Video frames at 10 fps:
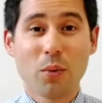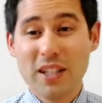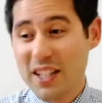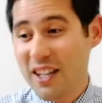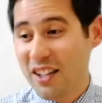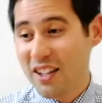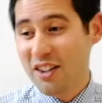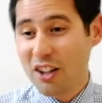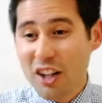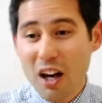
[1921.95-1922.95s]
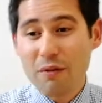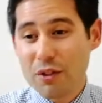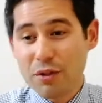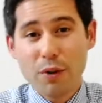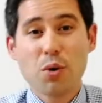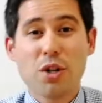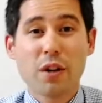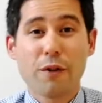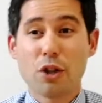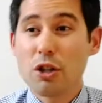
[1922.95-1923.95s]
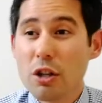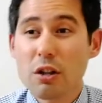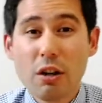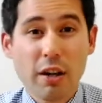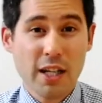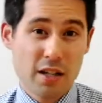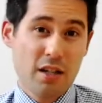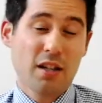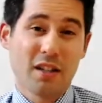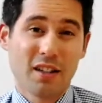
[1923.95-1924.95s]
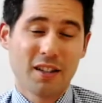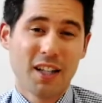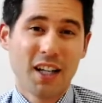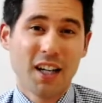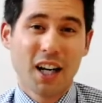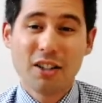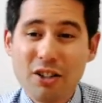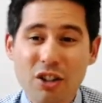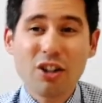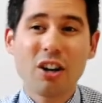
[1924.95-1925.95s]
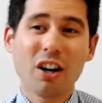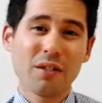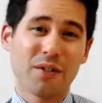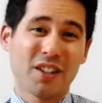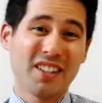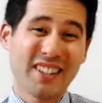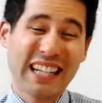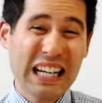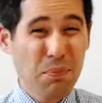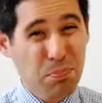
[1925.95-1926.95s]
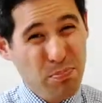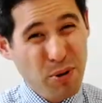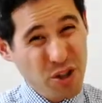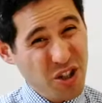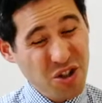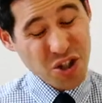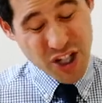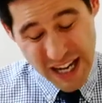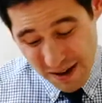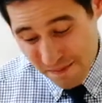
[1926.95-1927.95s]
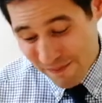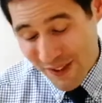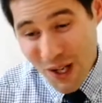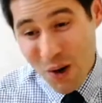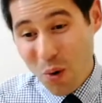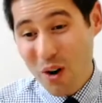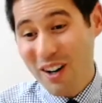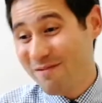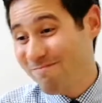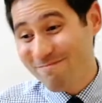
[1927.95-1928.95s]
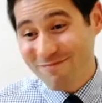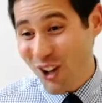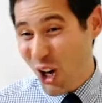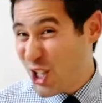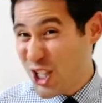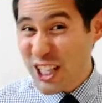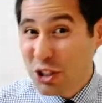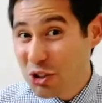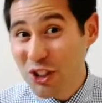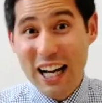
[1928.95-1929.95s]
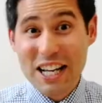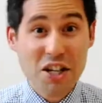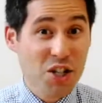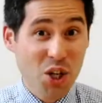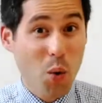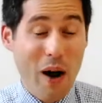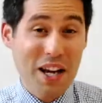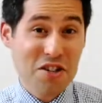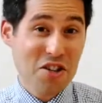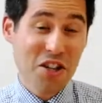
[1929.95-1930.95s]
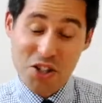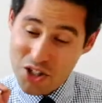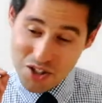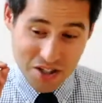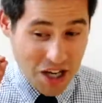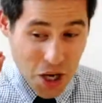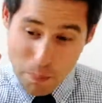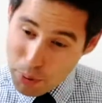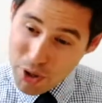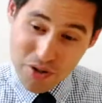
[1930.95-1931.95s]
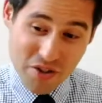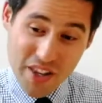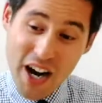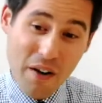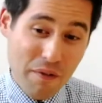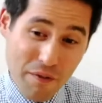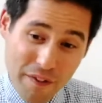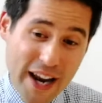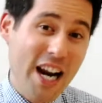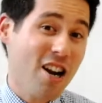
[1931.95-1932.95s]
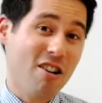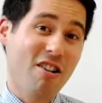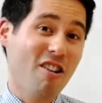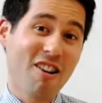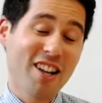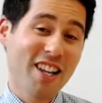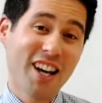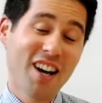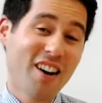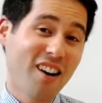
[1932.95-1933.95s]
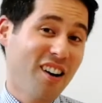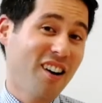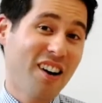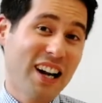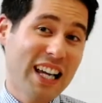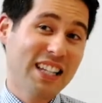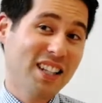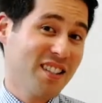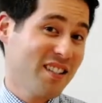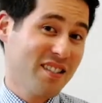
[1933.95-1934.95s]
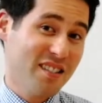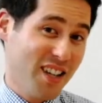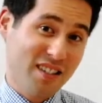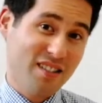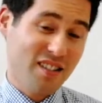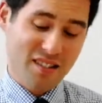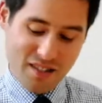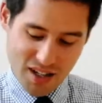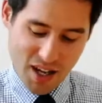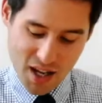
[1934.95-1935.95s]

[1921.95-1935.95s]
see the love and devotion of a new Christian, a new convert, and it kind of puts us to shame. Or our children ask us a question that just puts their finger on our inconsistency.